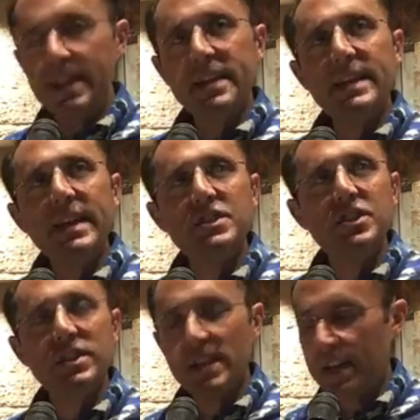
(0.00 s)
the
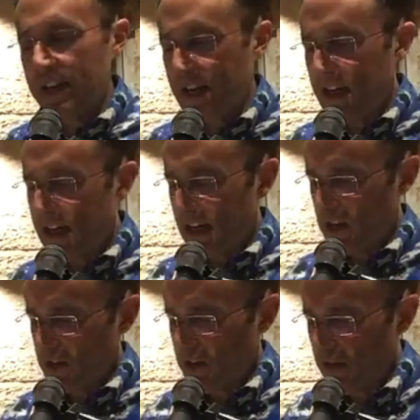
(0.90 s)
attention they need and
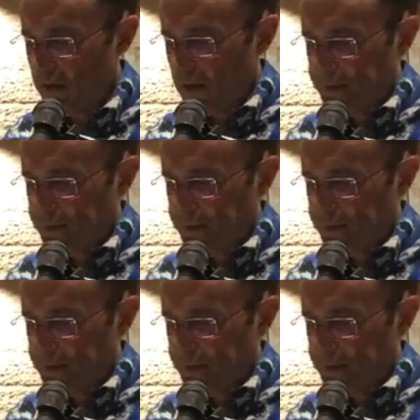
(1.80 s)
deserve.